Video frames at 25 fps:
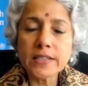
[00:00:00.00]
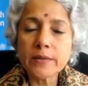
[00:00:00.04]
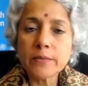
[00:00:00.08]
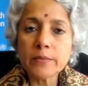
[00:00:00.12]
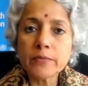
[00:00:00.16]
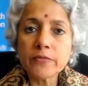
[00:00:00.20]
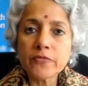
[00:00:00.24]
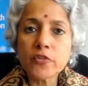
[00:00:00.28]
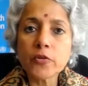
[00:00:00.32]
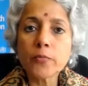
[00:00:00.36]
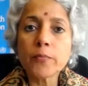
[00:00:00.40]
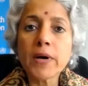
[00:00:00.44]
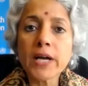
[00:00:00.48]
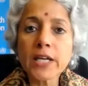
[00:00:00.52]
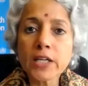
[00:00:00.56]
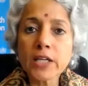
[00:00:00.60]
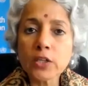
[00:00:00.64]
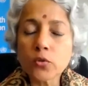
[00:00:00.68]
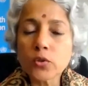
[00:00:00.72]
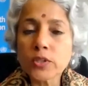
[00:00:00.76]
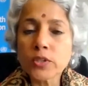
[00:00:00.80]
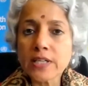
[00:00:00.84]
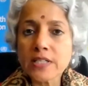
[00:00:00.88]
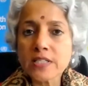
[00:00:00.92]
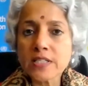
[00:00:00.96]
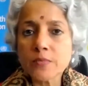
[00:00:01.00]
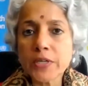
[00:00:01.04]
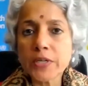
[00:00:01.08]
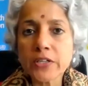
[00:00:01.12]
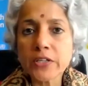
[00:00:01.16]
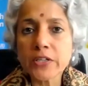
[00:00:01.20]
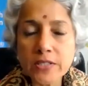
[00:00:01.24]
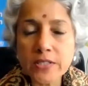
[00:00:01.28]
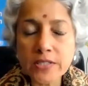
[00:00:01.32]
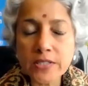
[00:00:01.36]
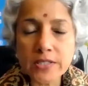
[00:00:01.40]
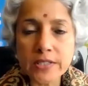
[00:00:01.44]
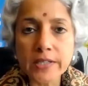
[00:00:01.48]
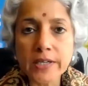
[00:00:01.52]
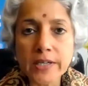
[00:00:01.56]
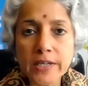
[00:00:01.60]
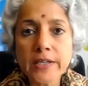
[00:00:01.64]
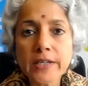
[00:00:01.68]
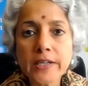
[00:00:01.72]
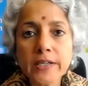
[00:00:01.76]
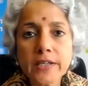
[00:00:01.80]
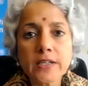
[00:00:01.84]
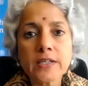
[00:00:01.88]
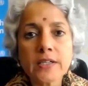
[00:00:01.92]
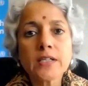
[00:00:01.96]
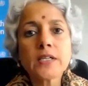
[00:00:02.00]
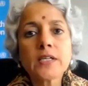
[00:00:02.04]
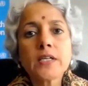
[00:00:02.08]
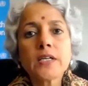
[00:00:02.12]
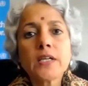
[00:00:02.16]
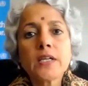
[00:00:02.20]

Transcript: And from my own experience in India,